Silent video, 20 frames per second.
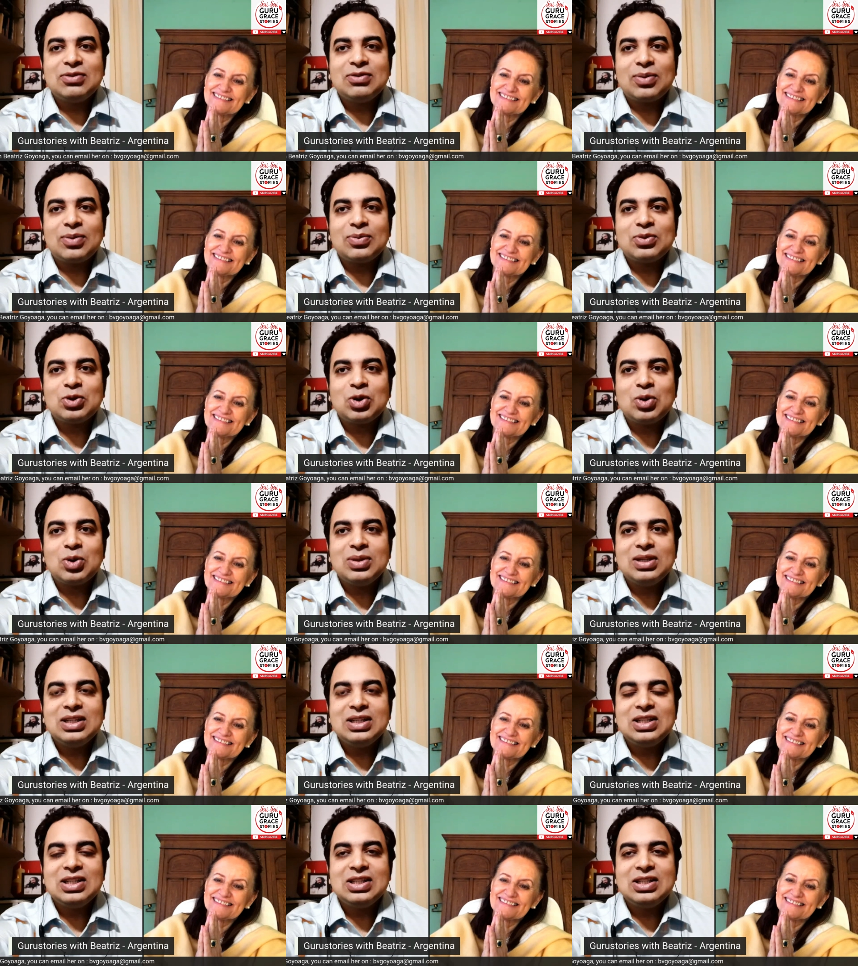Speaker 1: from so
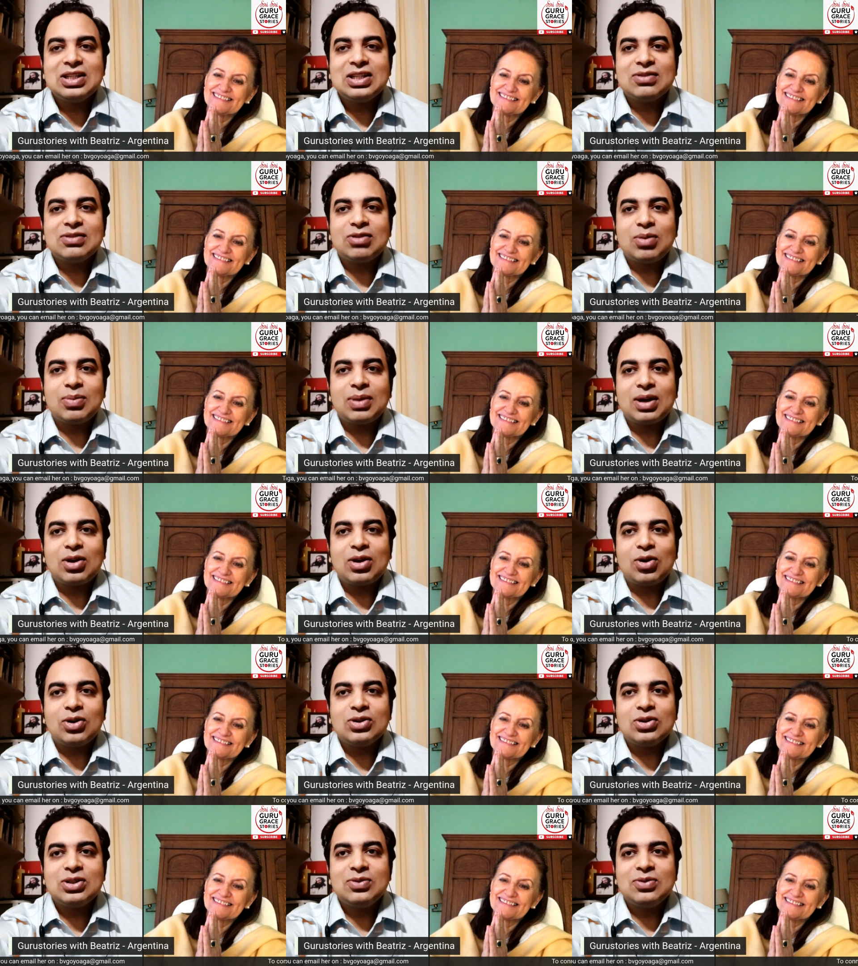many teachers from
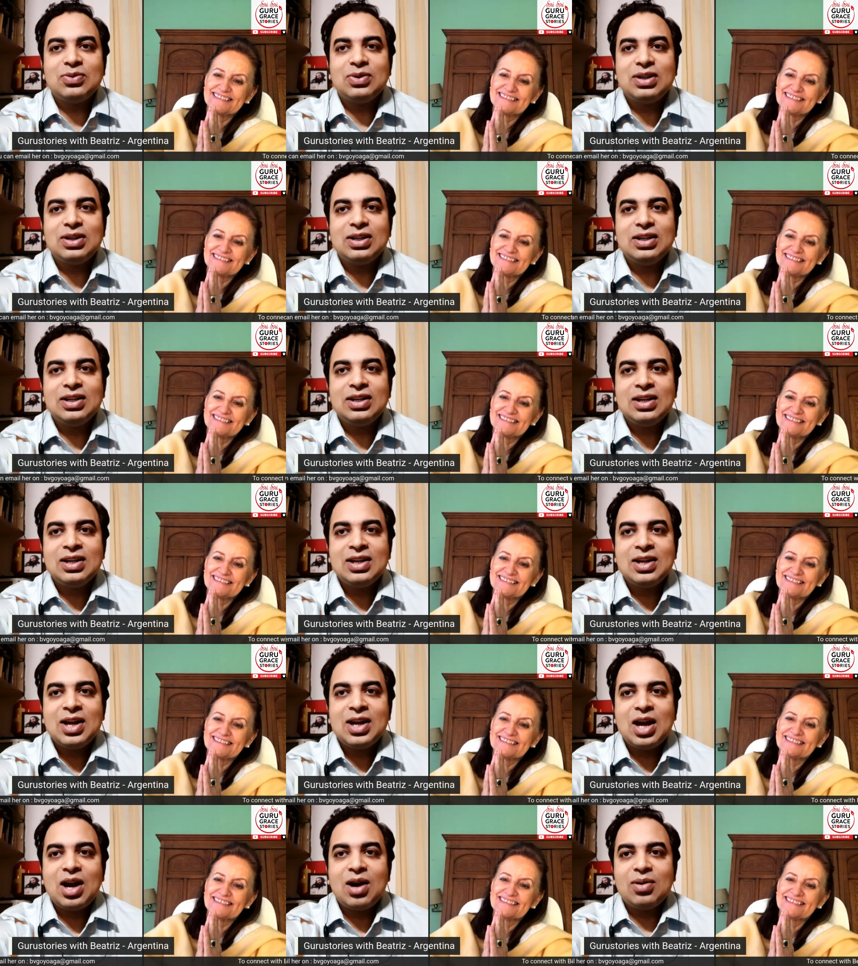across the world
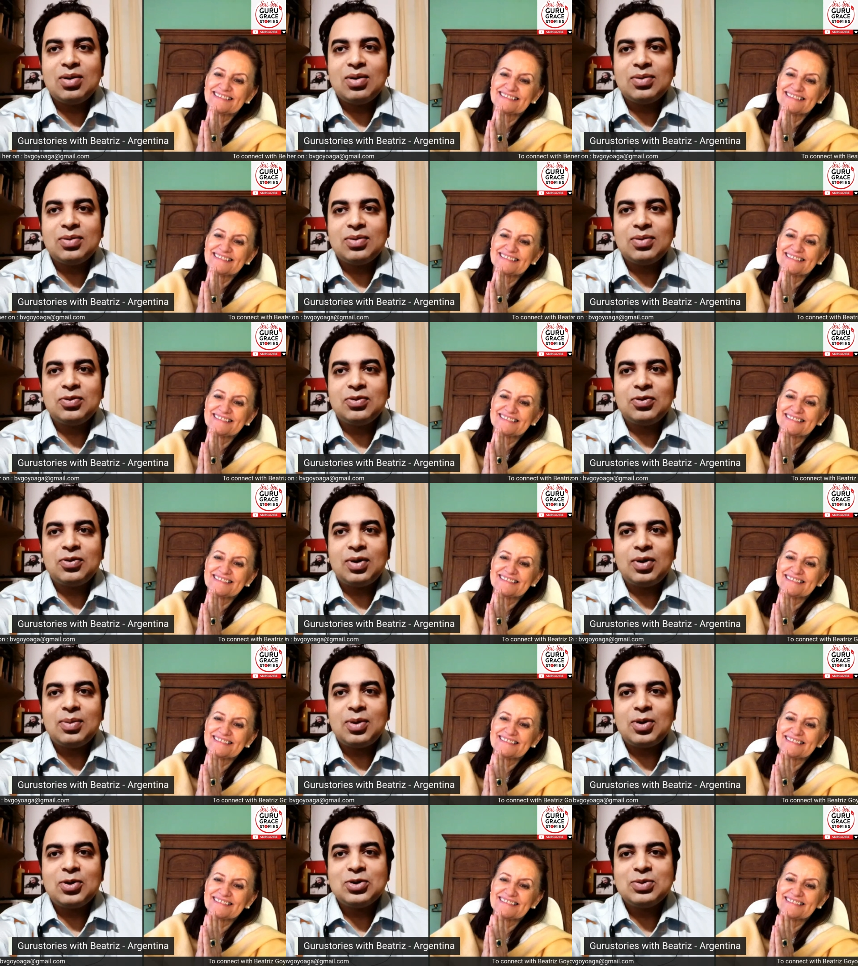uh,
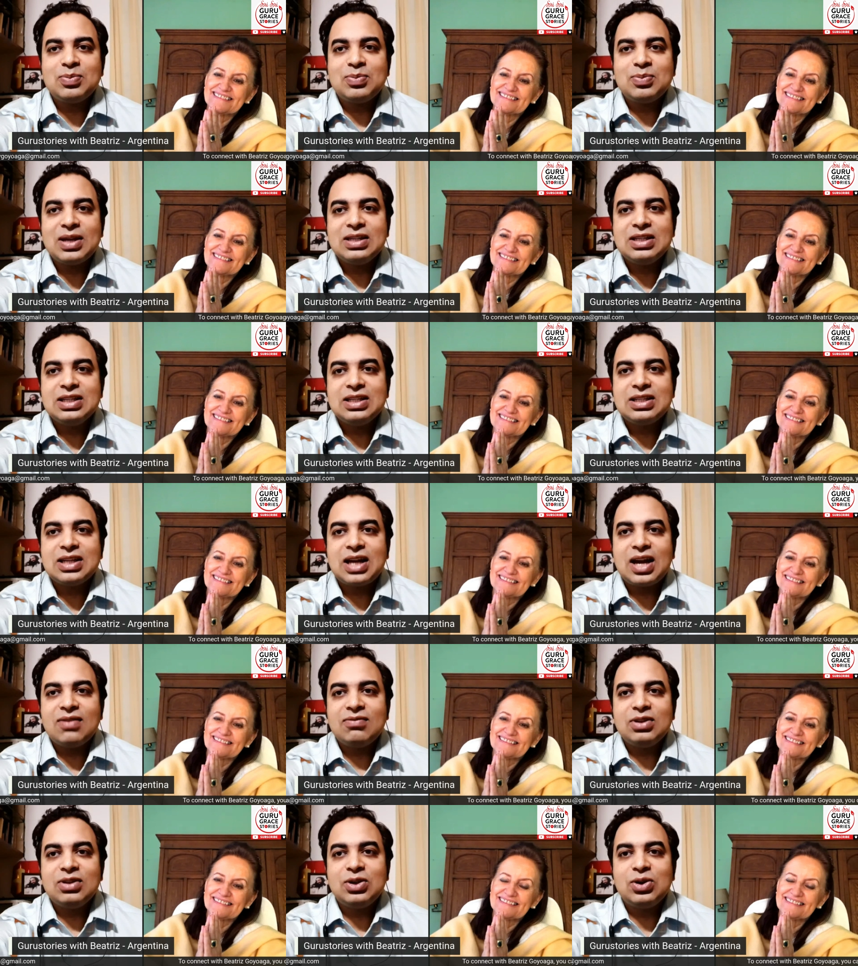about spending
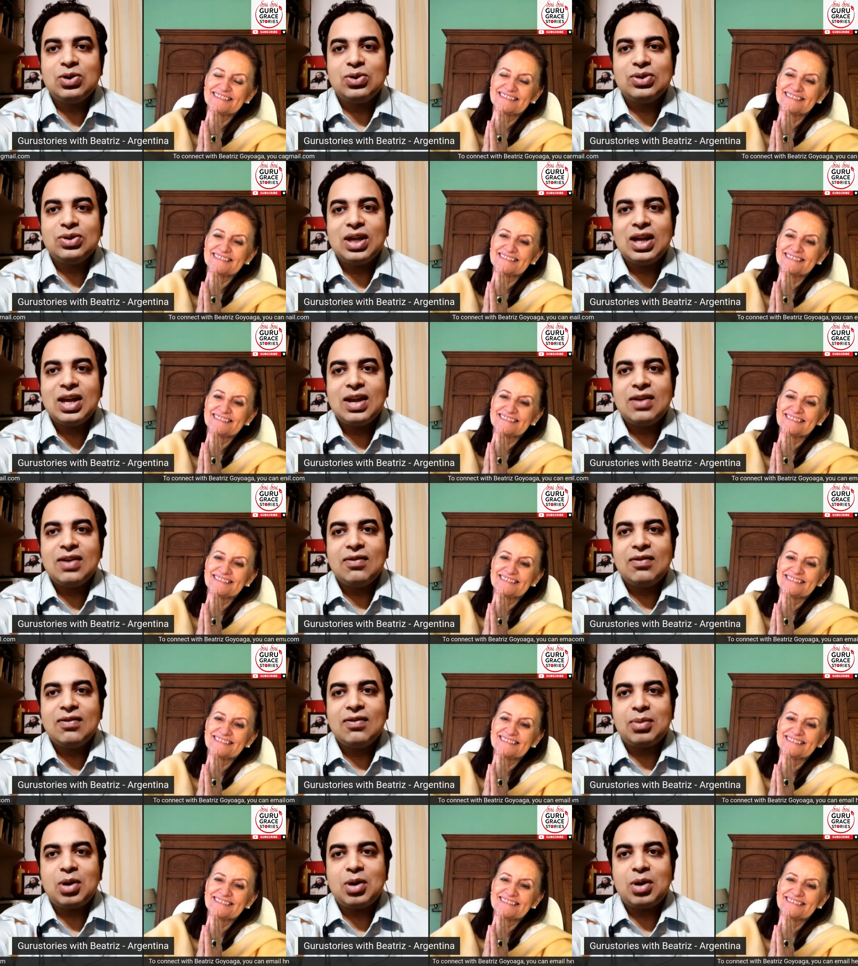time with Guru Dev
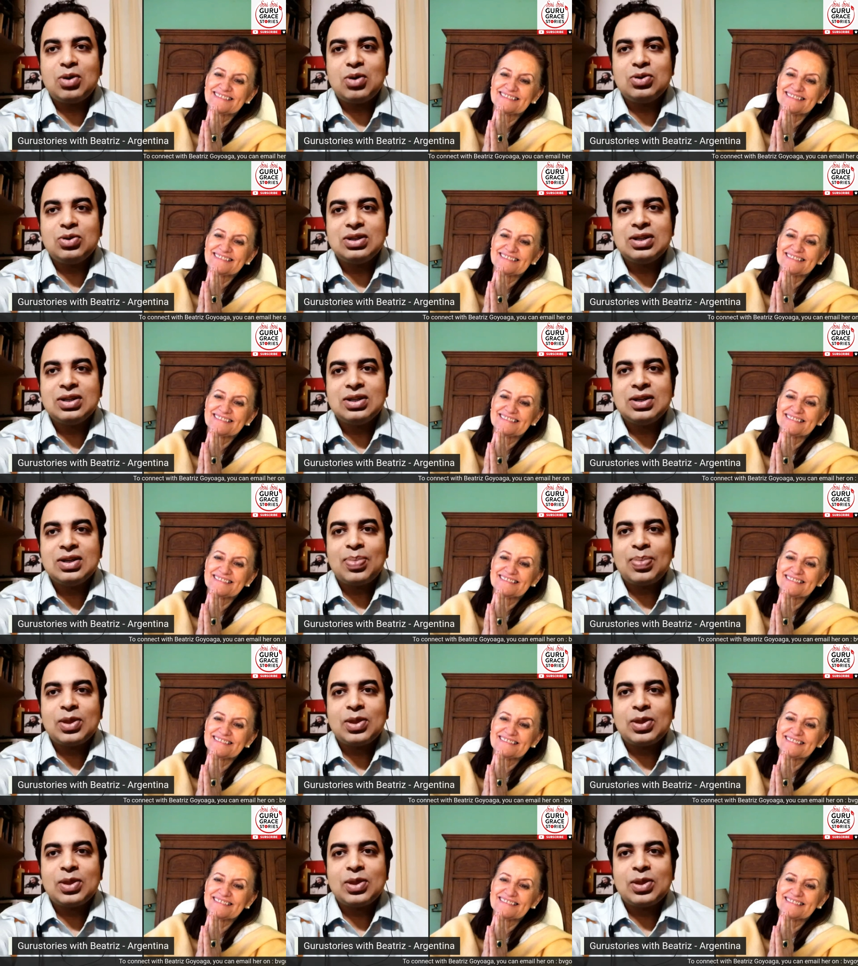and about
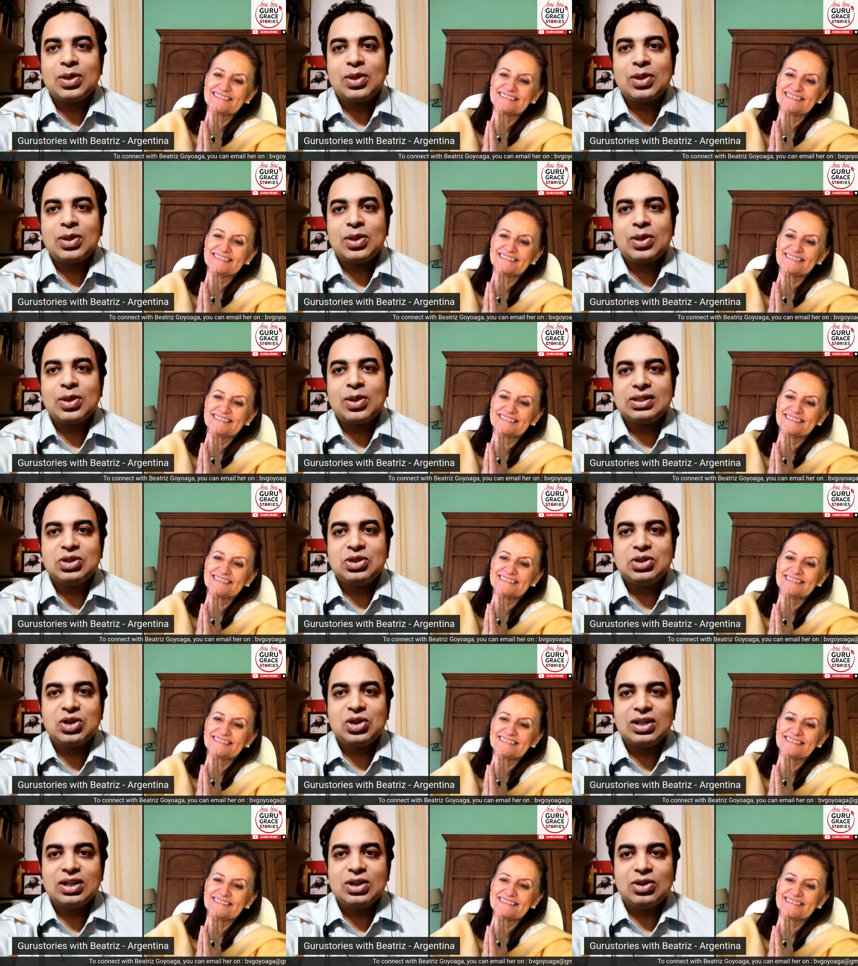their uh,
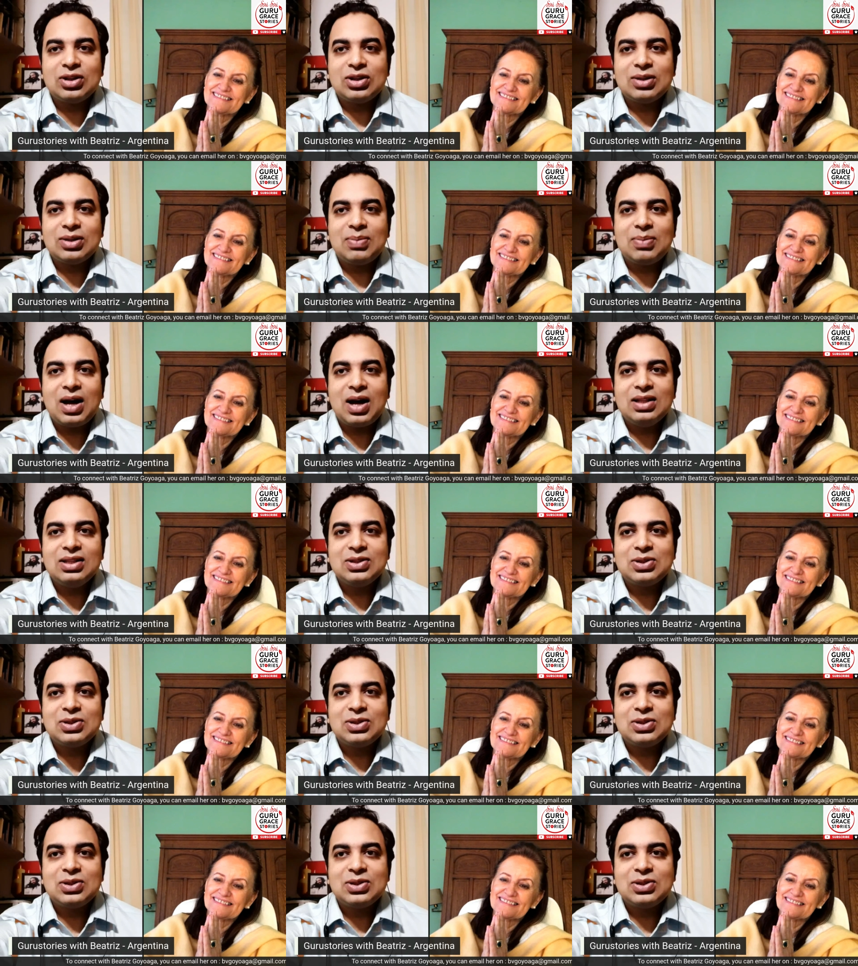journey on the path.